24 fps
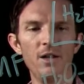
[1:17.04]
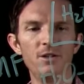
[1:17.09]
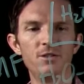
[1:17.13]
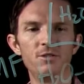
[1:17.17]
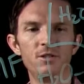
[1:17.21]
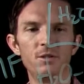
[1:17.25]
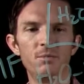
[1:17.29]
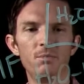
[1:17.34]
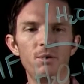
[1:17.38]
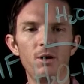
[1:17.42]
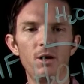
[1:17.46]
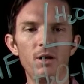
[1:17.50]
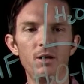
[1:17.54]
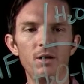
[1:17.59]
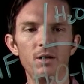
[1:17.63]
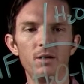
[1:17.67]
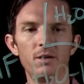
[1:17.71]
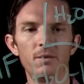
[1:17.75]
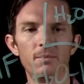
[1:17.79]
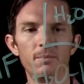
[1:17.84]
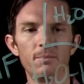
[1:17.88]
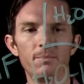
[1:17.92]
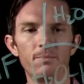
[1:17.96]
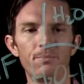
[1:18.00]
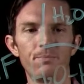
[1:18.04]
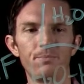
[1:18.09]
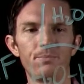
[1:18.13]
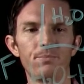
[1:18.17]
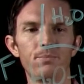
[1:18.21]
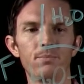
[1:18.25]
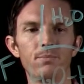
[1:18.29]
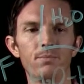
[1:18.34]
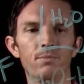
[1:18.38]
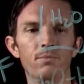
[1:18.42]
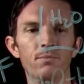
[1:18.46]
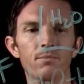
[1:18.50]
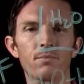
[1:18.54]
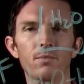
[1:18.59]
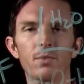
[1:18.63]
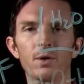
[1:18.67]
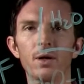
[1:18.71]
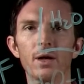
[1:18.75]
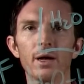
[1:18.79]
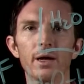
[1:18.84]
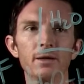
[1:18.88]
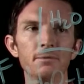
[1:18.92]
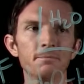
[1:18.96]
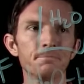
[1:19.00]
hydrogen bonding.
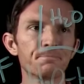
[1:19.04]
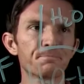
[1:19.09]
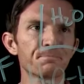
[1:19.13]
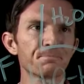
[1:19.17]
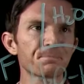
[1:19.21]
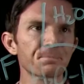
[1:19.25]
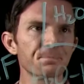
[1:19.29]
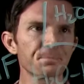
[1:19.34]
Okay,